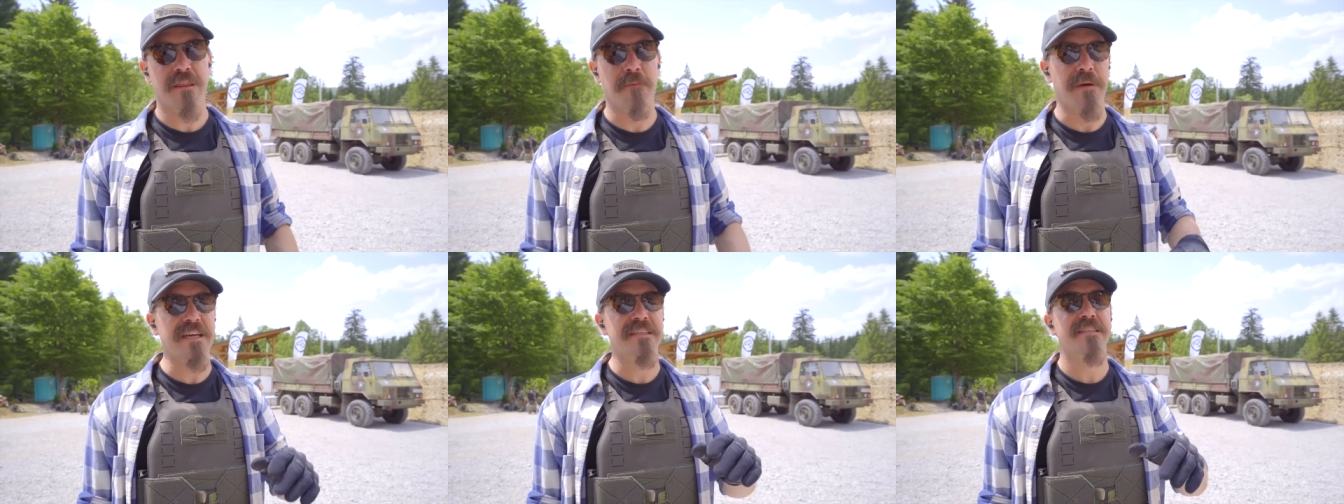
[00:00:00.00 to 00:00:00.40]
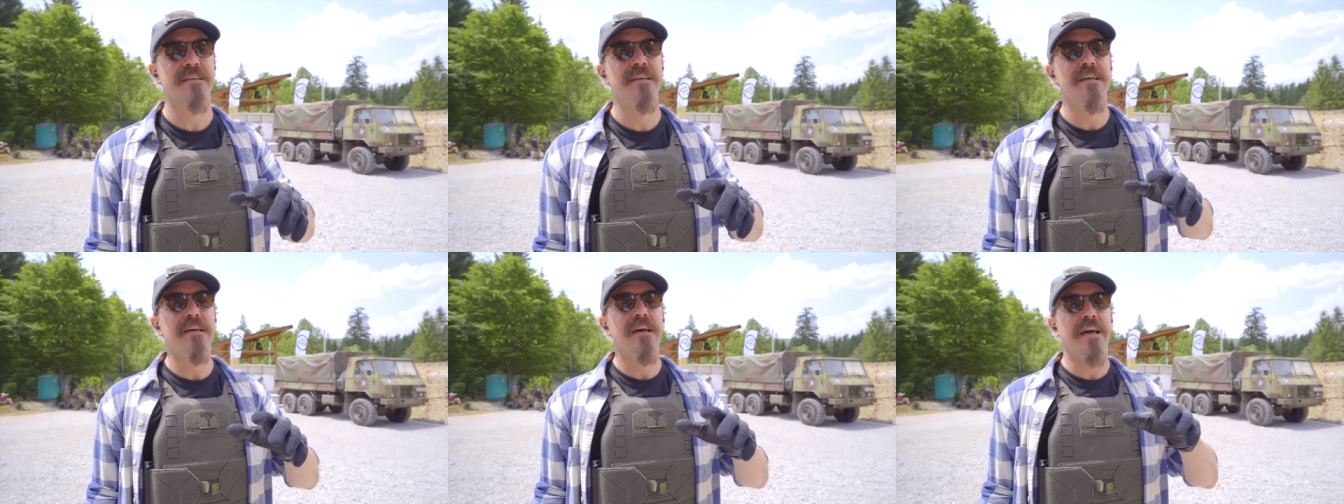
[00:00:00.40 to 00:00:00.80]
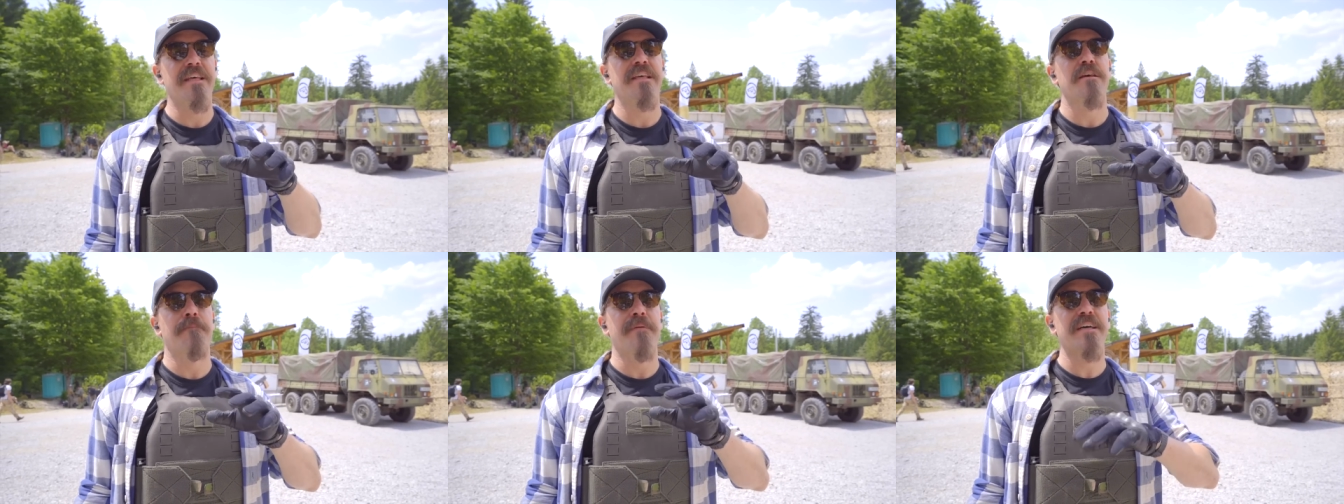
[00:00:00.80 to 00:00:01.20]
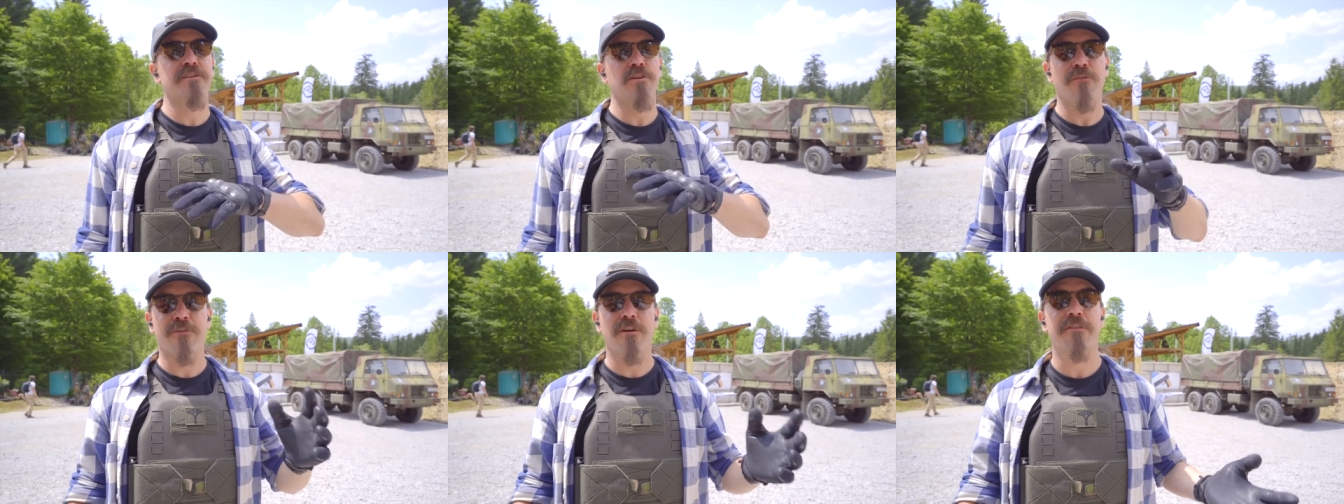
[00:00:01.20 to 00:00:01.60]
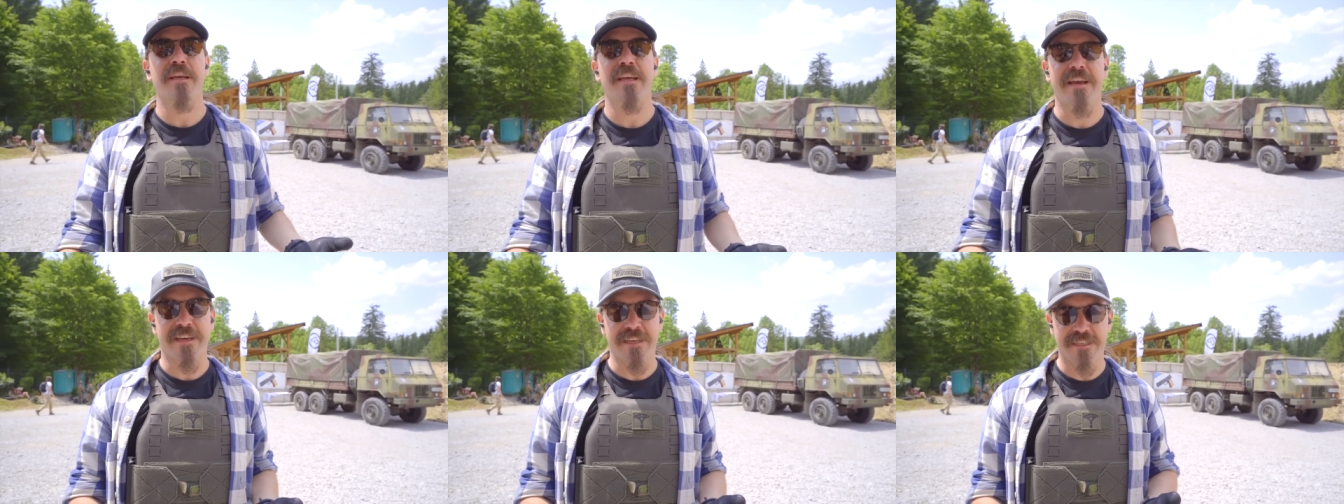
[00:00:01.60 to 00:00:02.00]
The best, I think the best overall
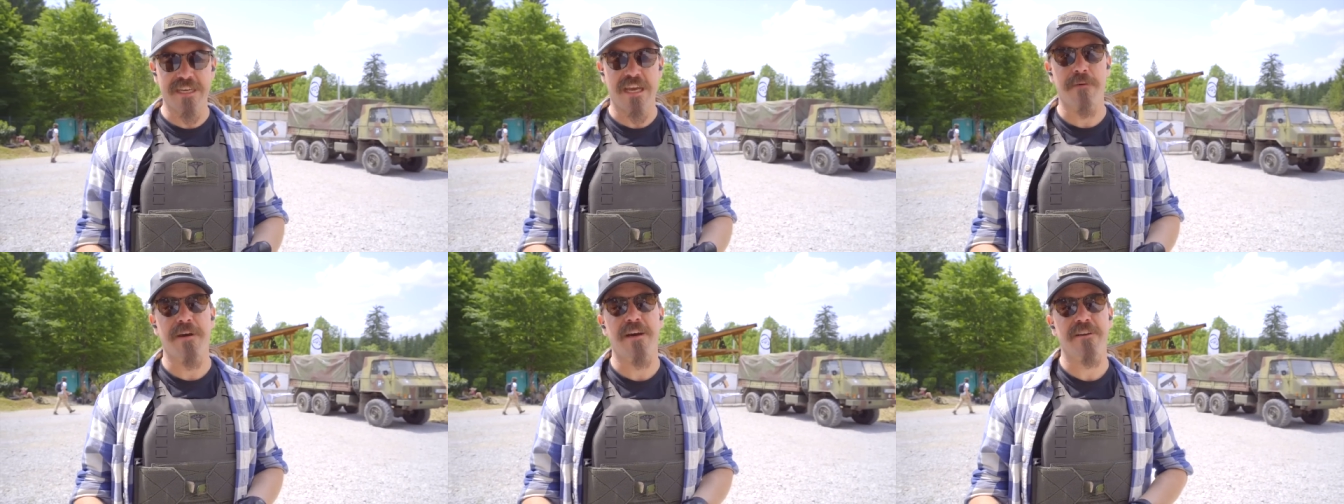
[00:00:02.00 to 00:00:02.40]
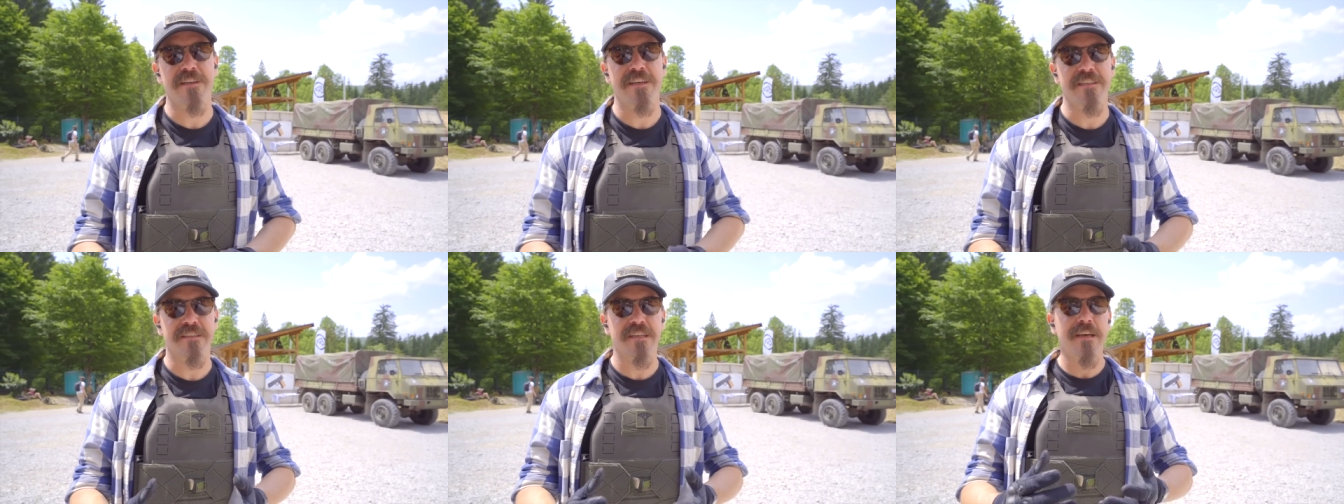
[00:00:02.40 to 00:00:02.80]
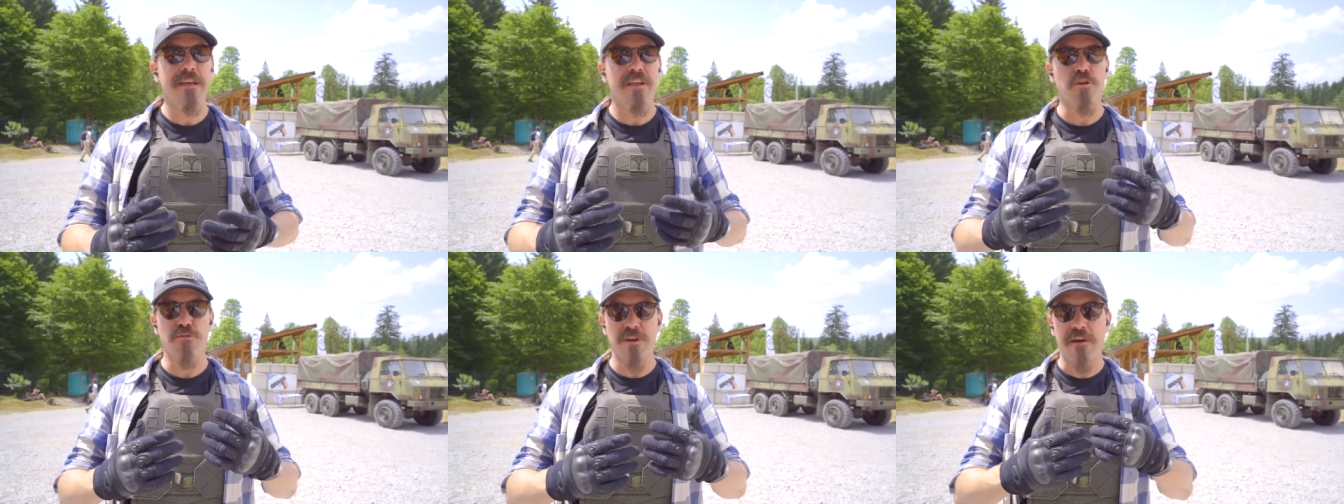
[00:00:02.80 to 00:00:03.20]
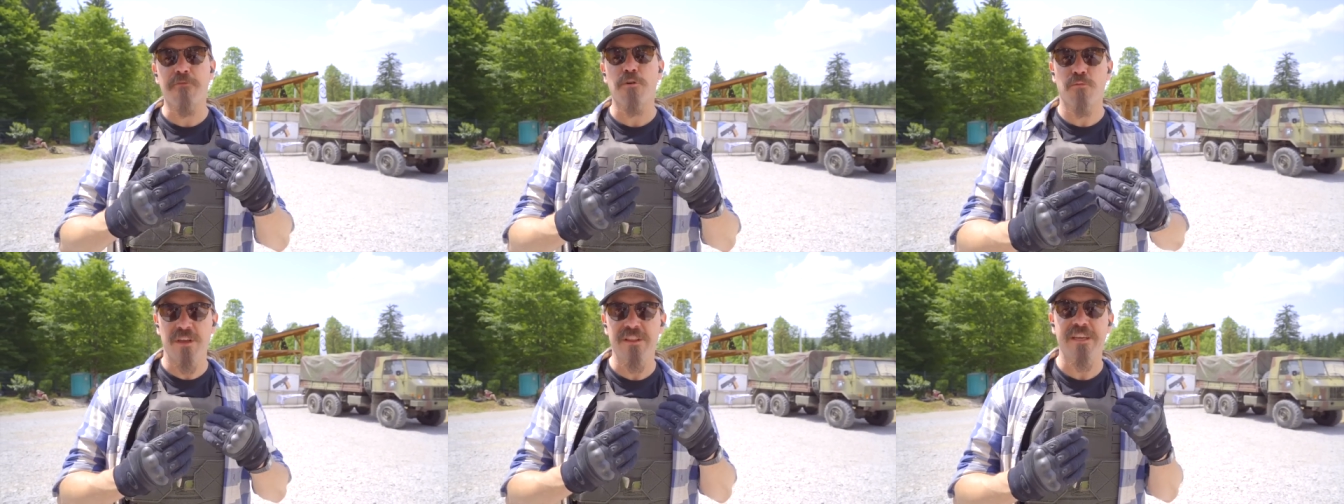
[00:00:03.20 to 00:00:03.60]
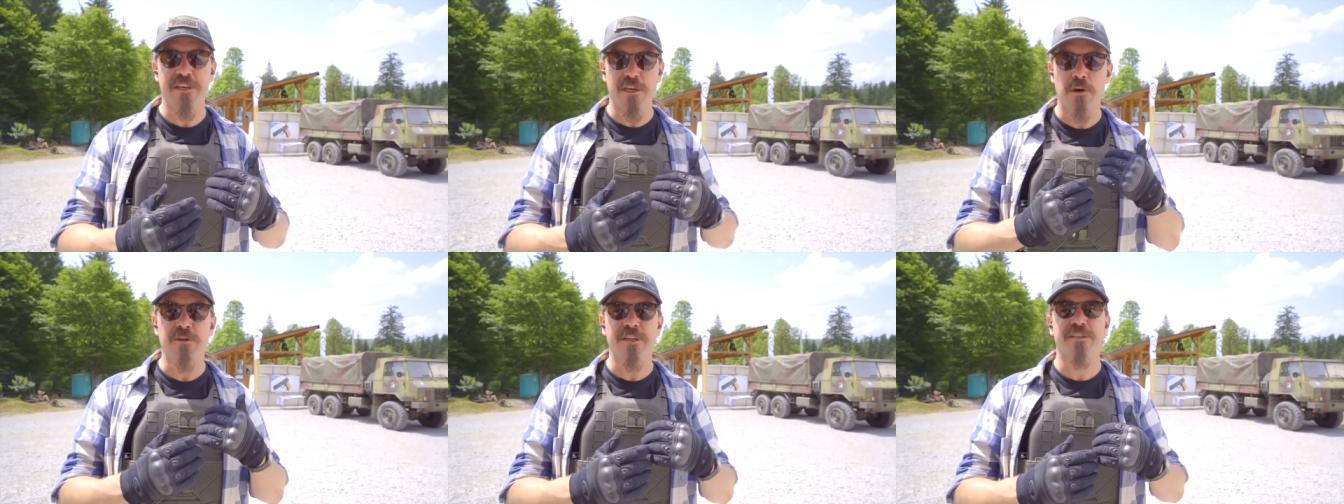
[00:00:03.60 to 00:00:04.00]
thing I can say about it is you never really
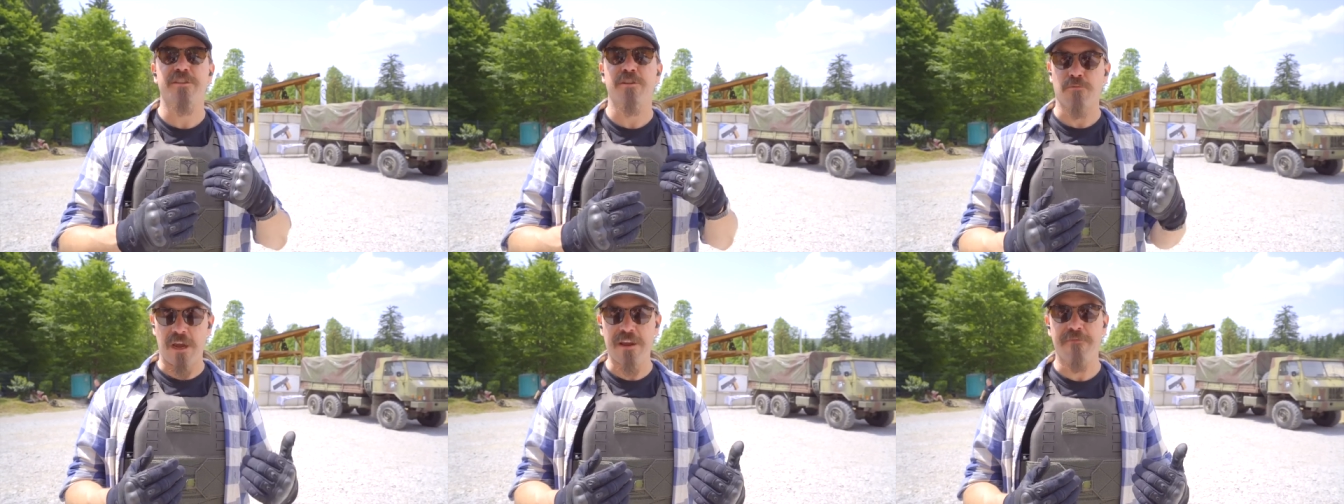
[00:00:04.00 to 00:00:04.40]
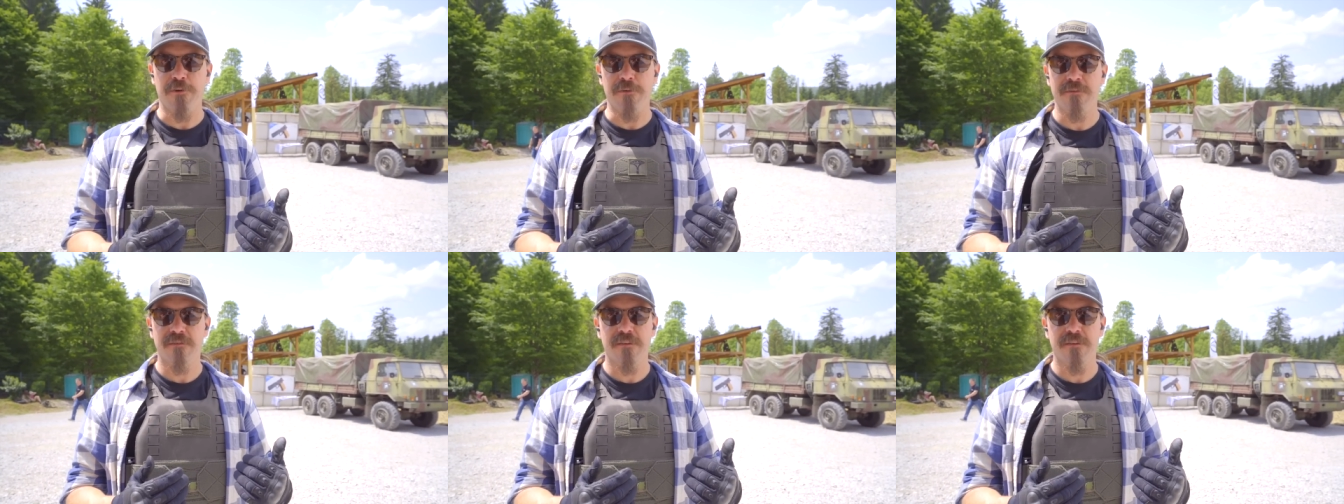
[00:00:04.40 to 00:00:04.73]
noticed the rifle.